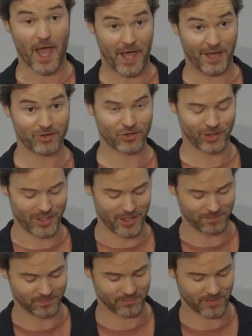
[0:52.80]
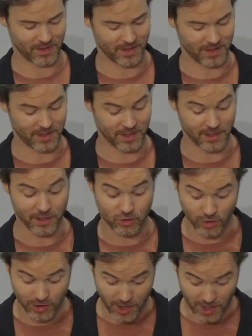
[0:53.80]
Actually, it
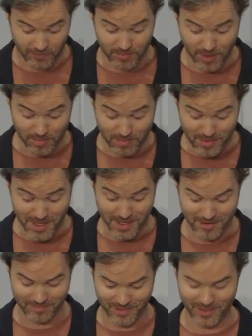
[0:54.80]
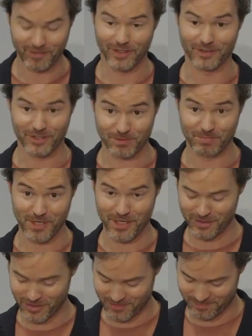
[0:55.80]
should not have been me giving the
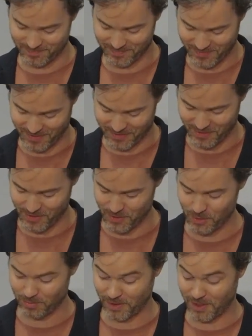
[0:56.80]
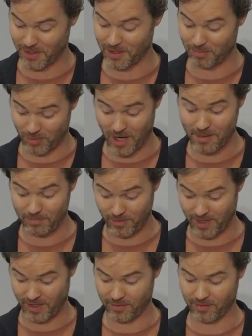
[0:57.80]
speech to you, but Brian
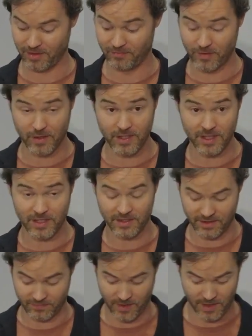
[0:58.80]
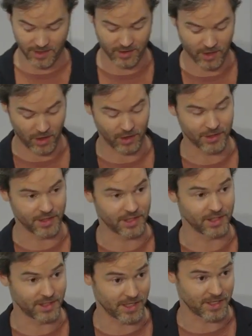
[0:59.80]
Perez, a very fine colleague
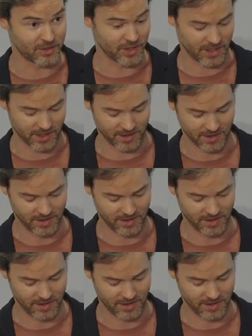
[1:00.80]
engaging